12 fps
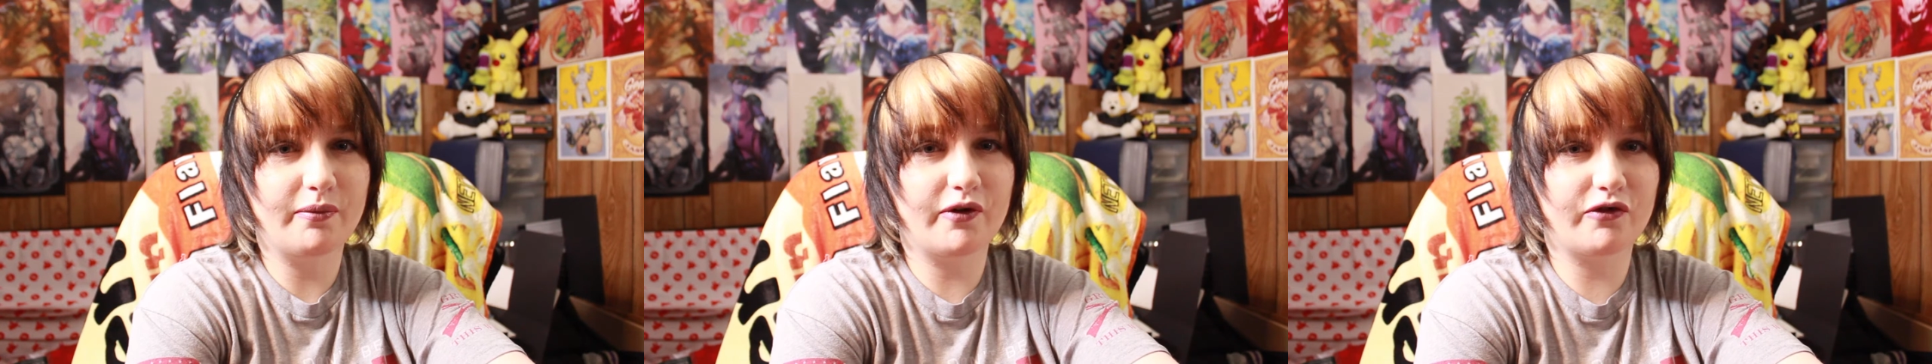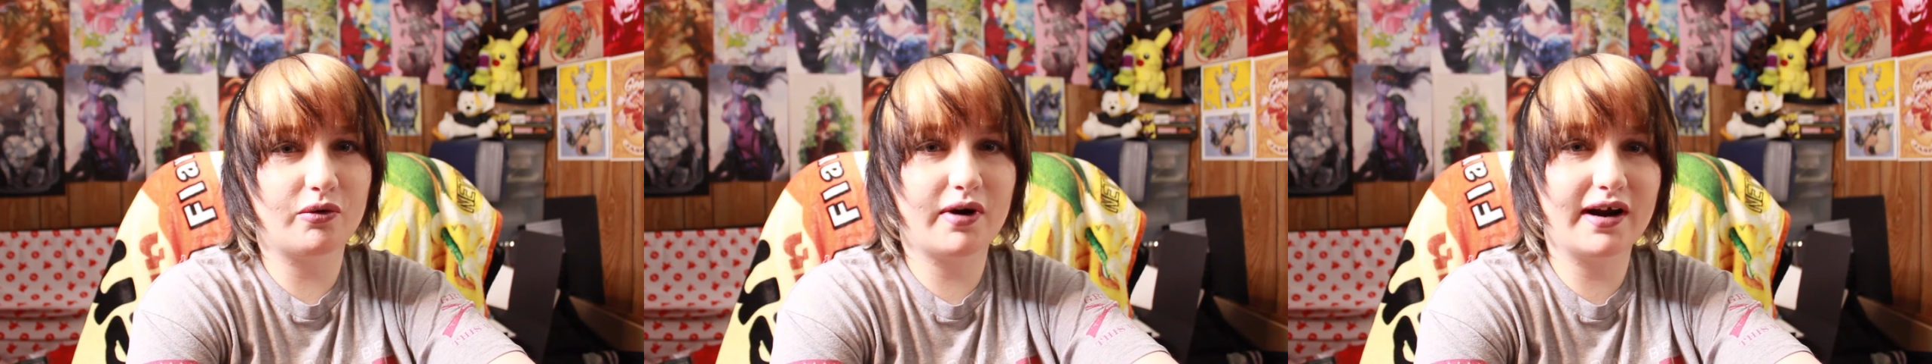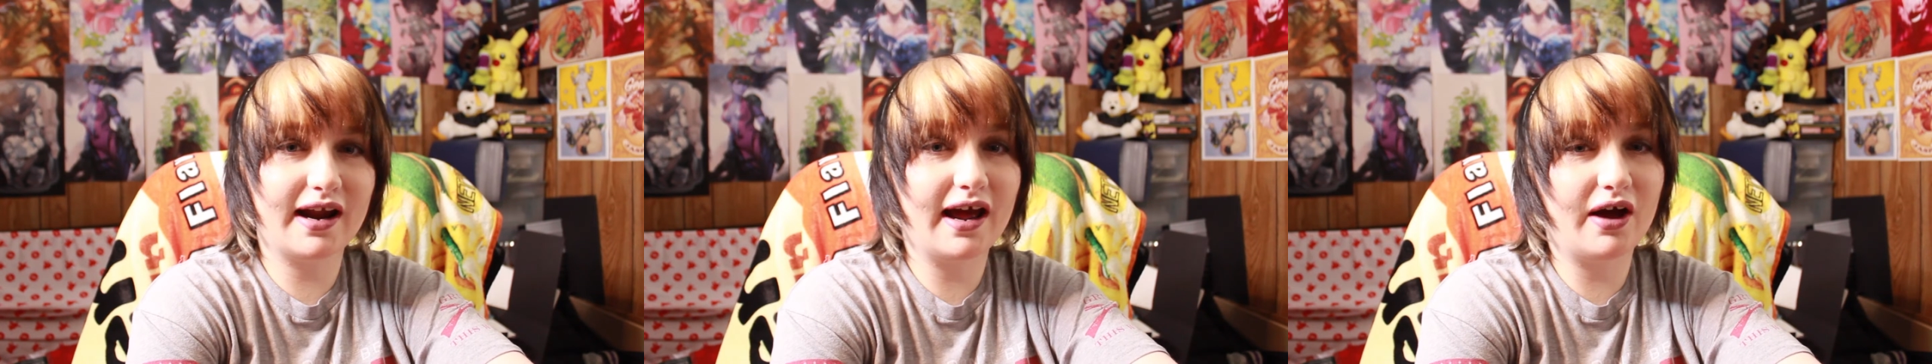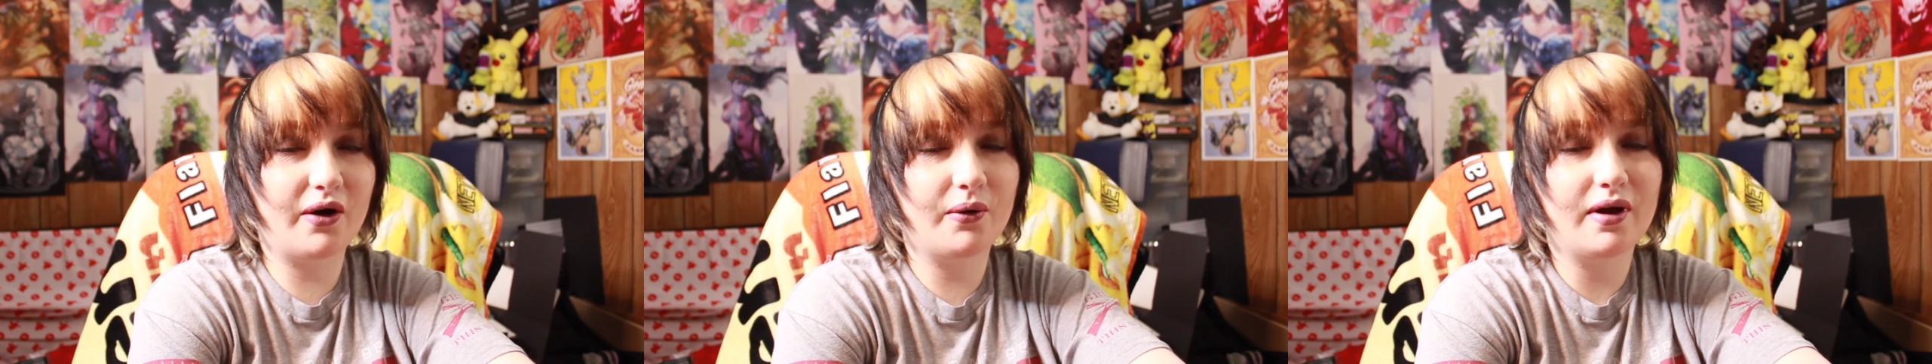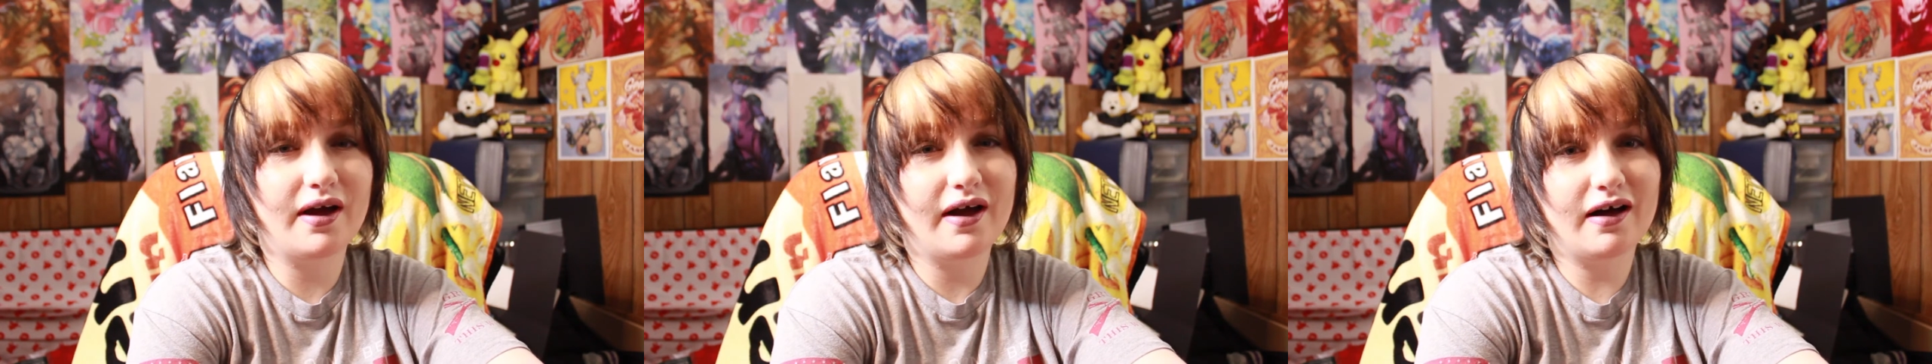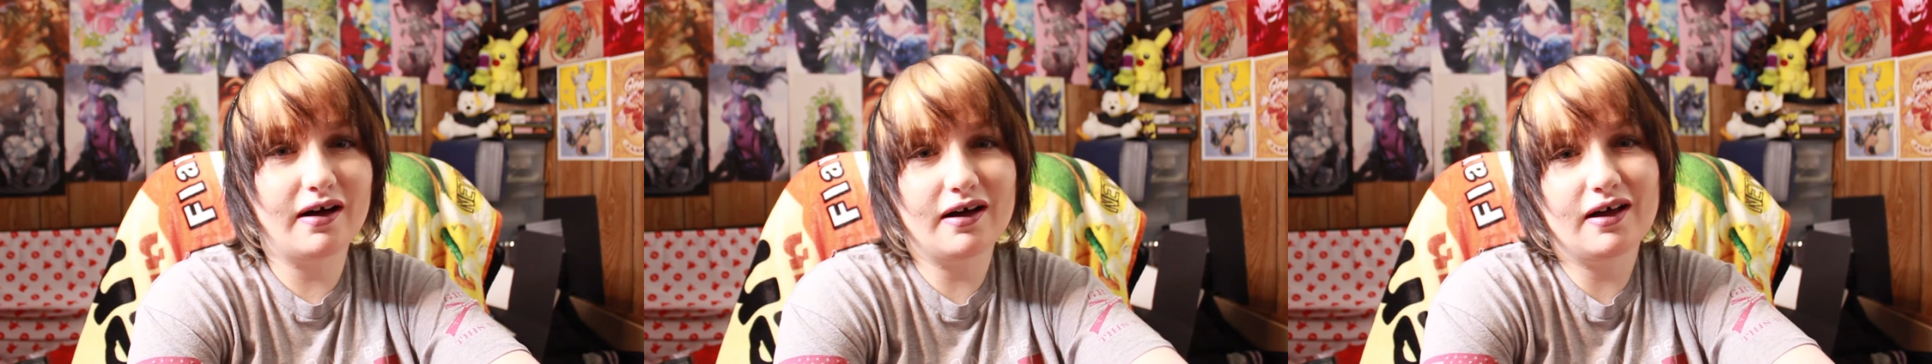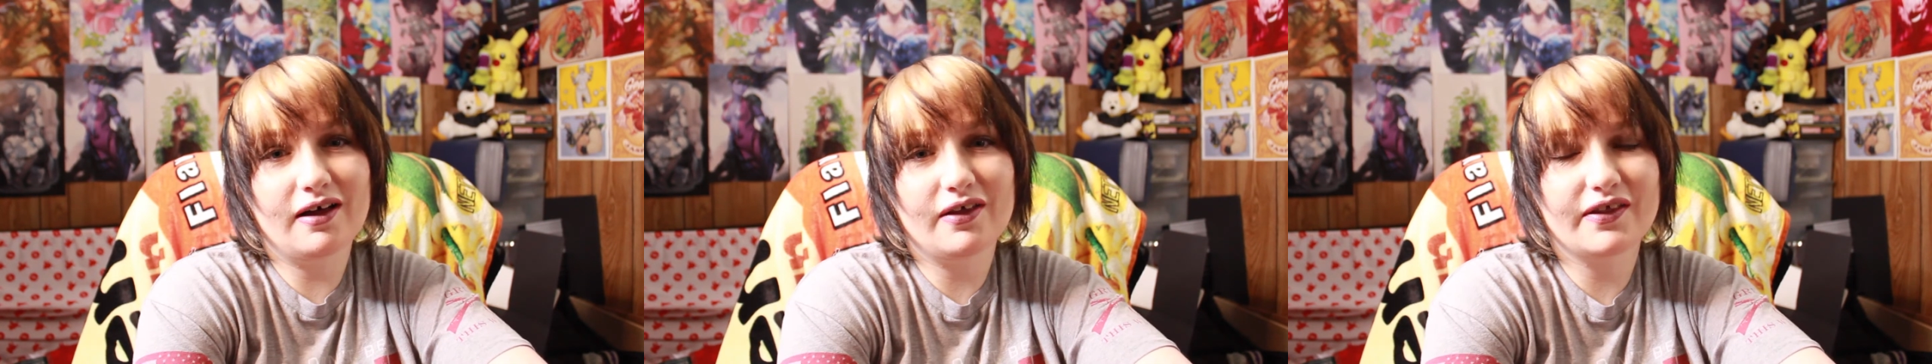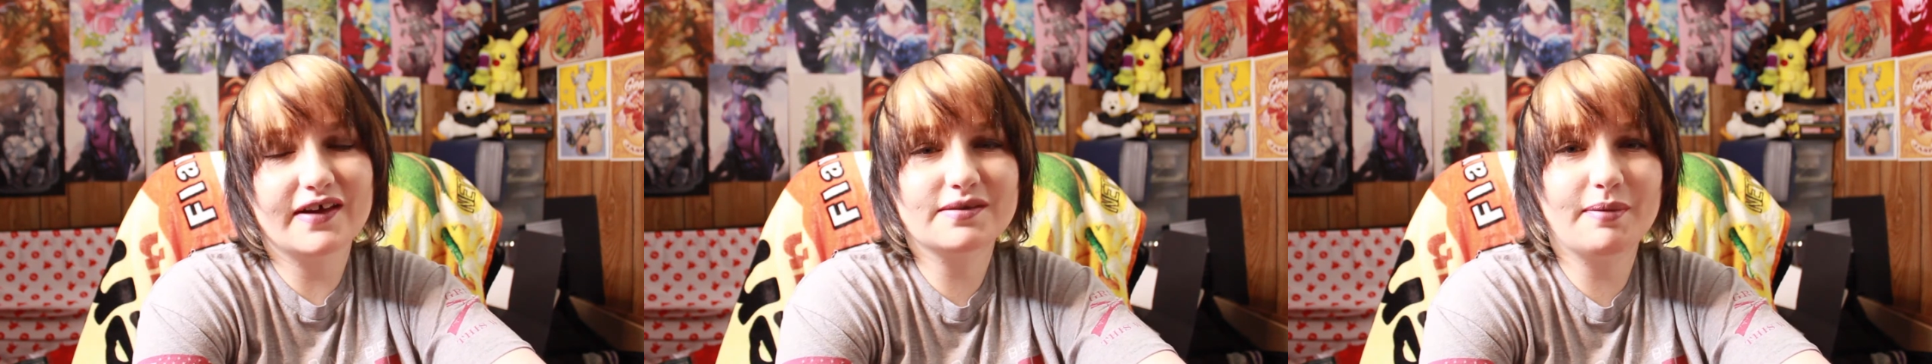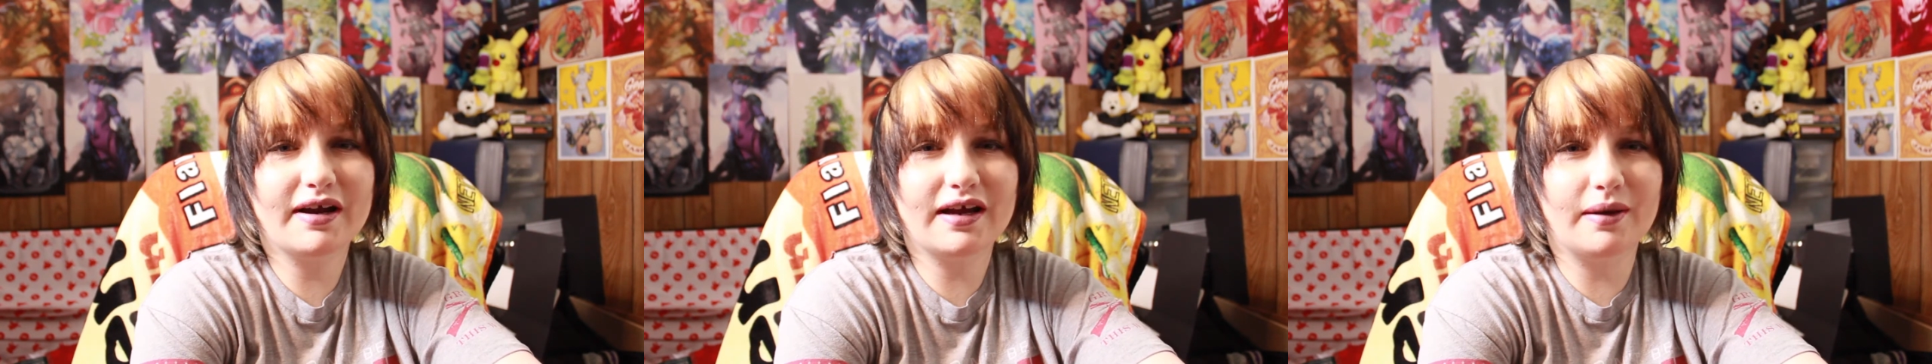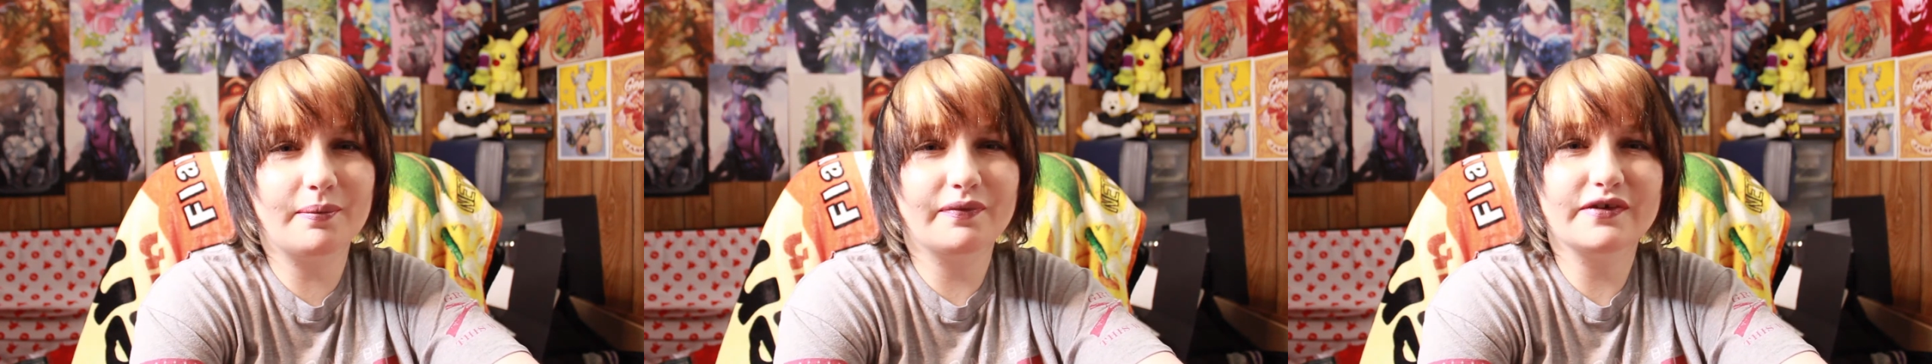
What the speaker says: But for right now, that's about it.